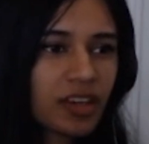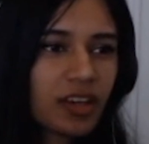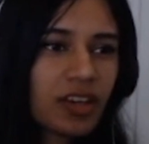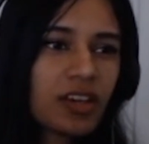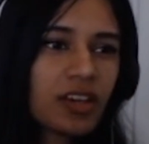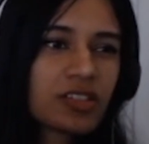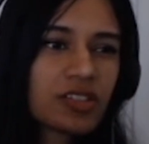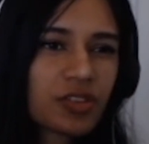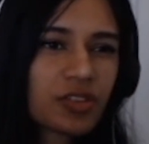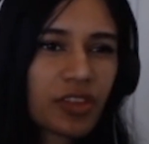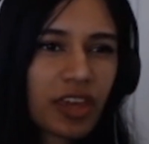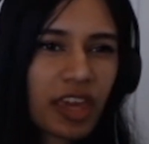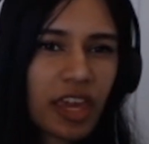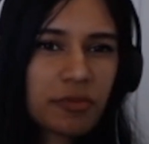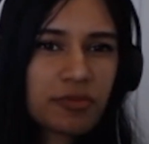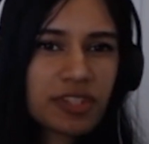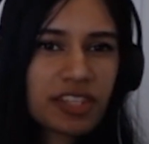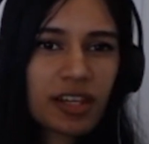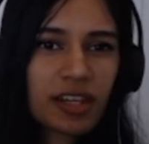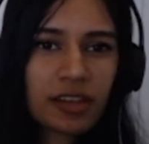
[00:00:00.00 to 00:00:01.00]
So the
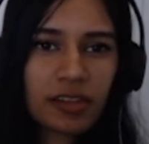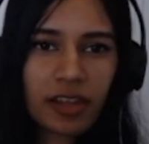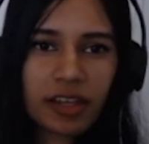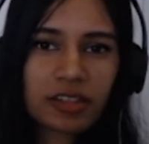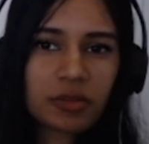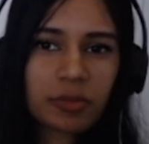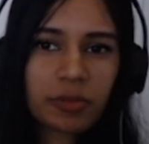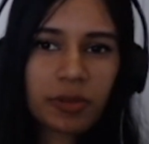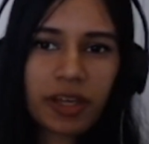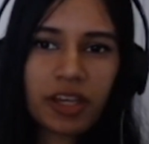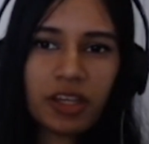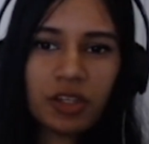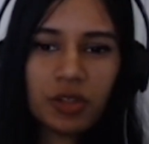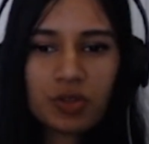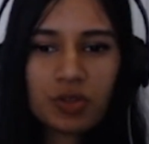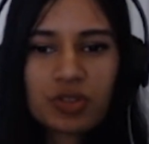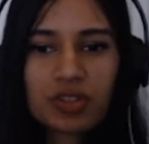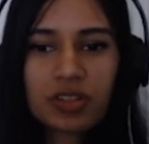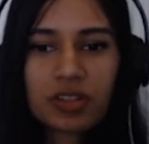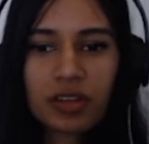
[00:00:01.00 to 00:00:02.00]
games that I like to play
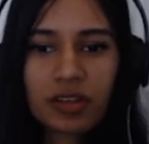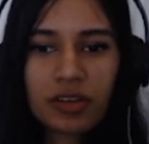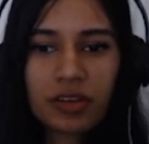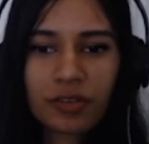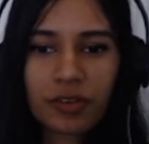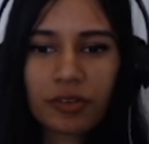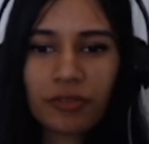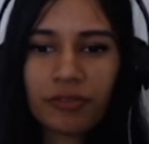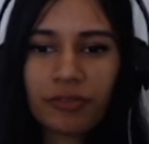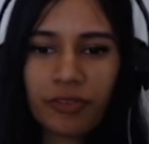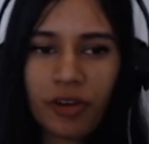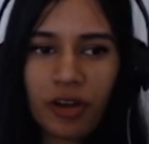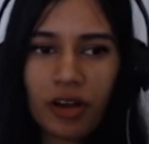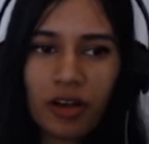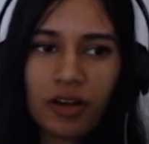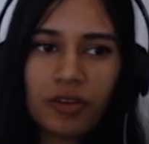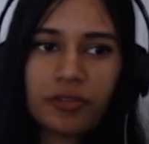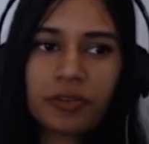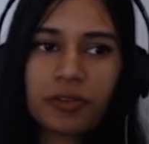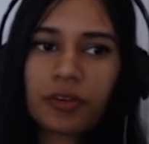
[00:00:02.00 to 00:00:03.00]
usually
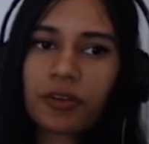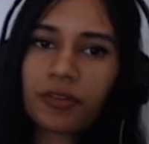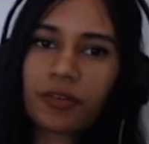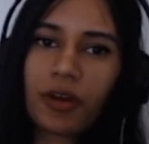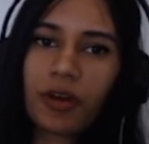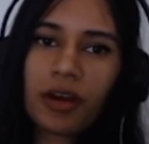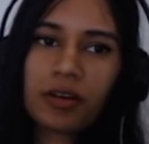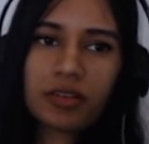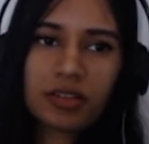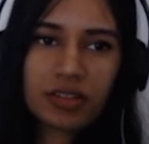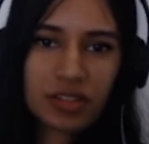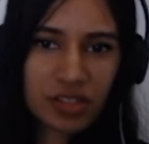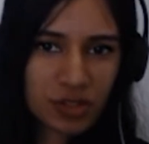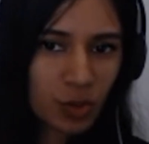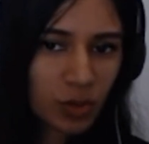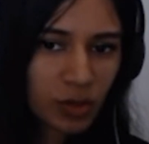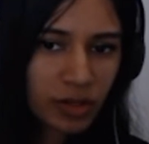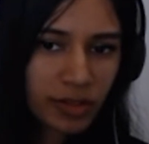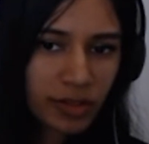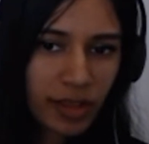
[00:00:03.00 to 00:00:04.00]
revolve around a
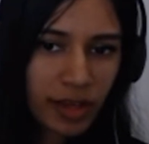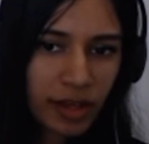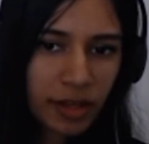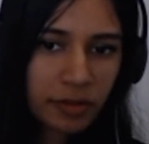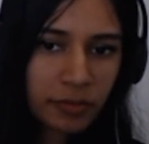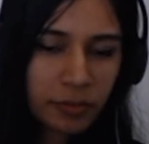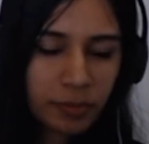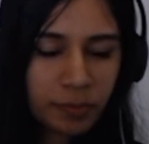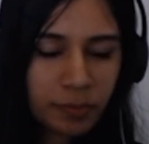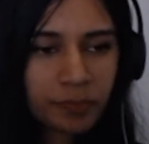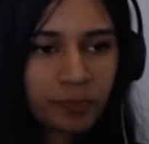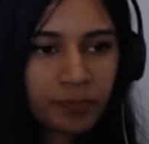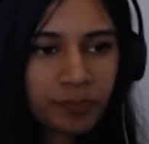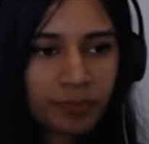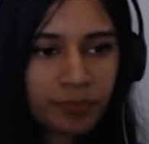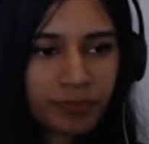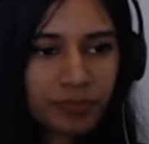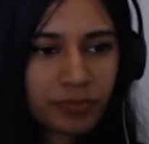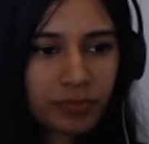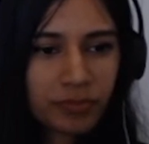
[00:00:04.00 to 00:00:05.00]
storyline.
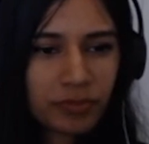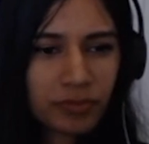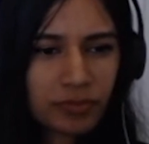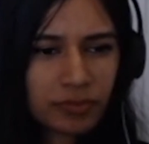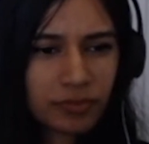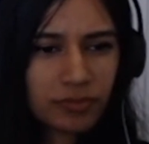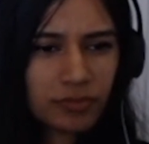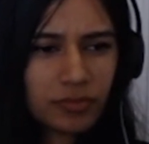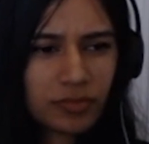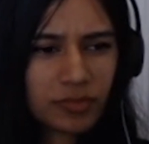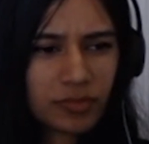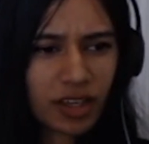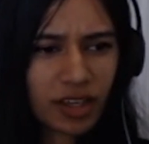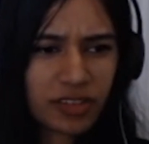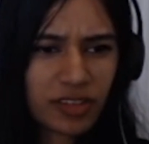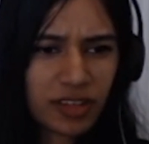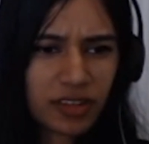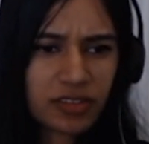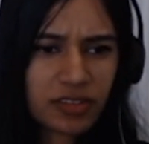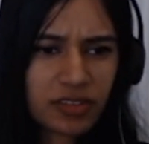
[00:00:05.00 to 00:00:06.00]
I
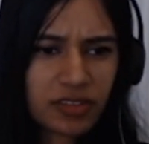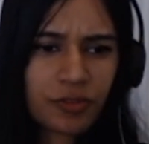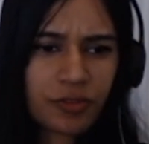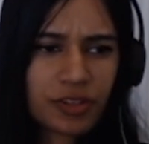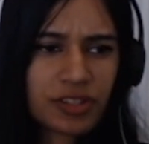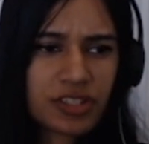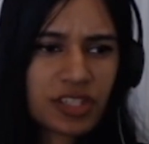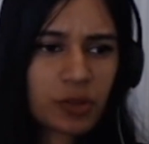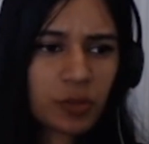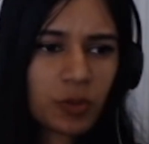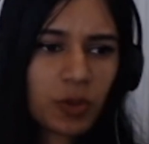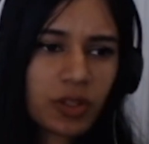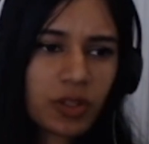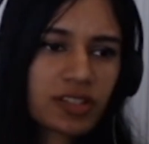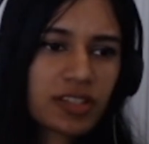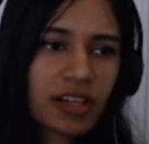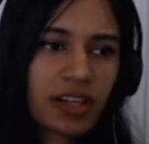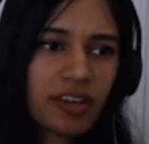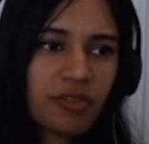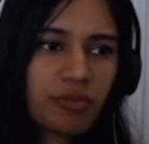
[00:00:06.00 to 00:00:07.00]
think the recent ones
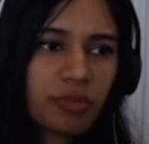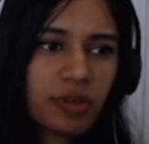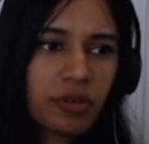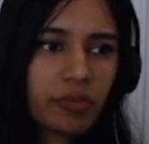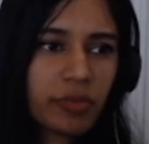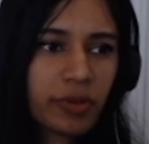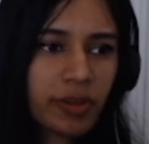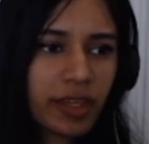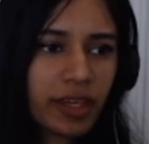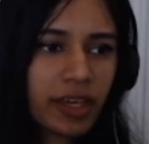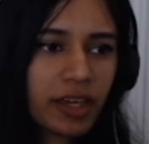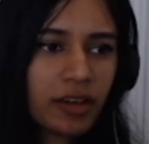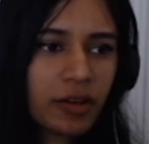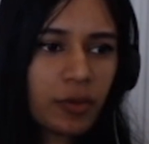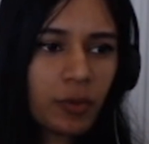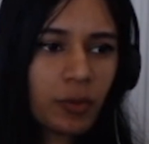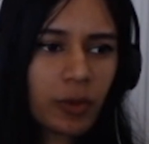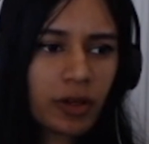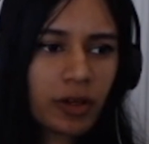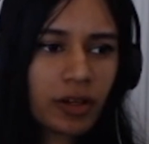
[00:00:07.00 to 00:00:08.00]
that I've been
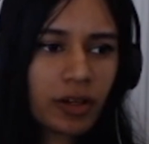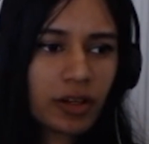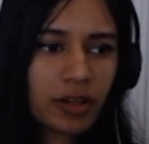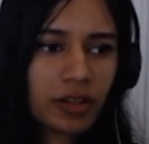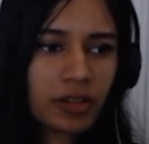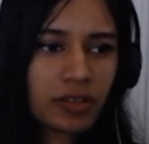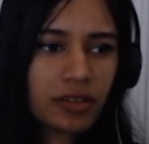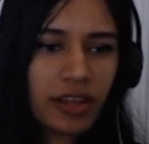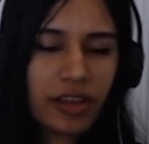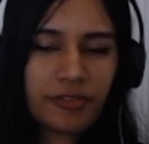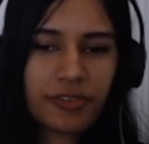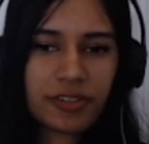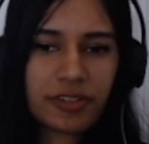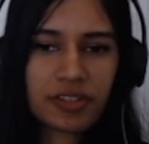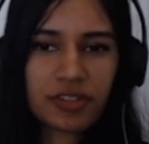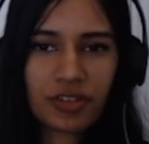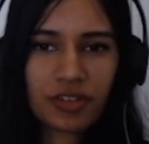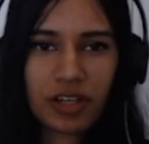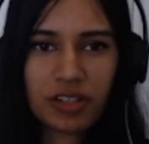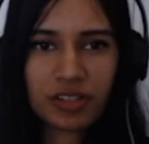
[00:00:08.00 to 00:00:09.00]
playing were Life is
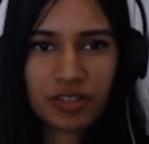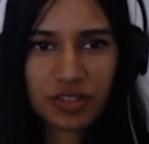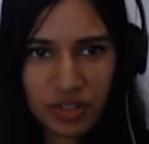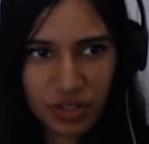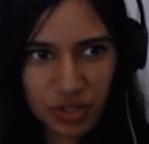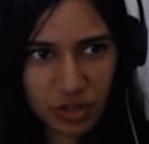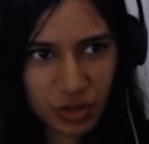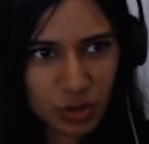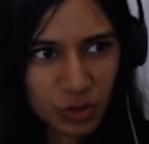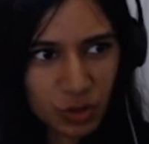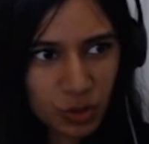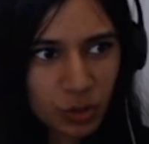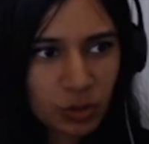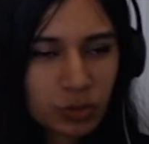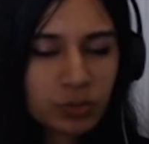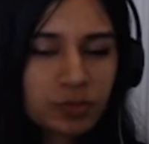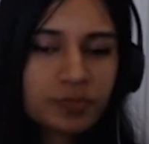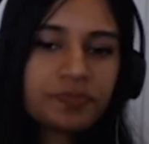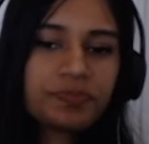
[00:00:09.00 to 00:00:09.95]
Strange 2.